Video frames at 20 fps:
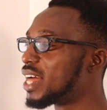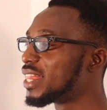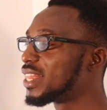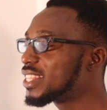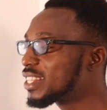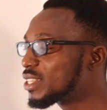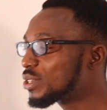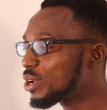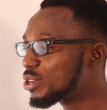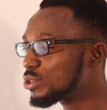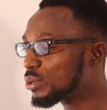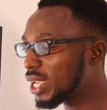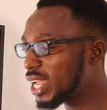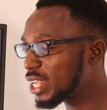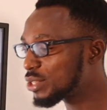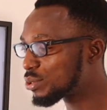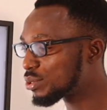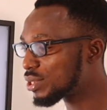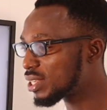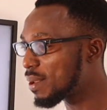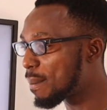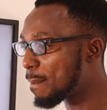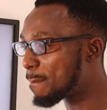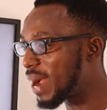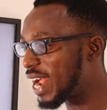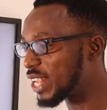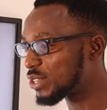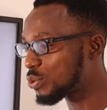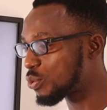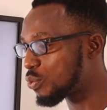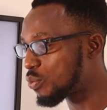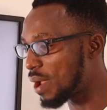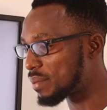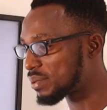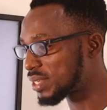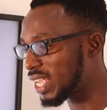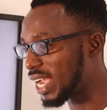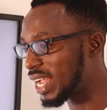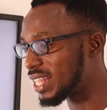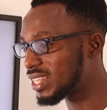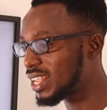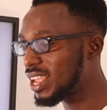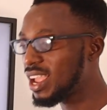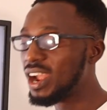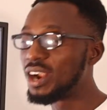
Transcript: This is going to get you to the MySchool website.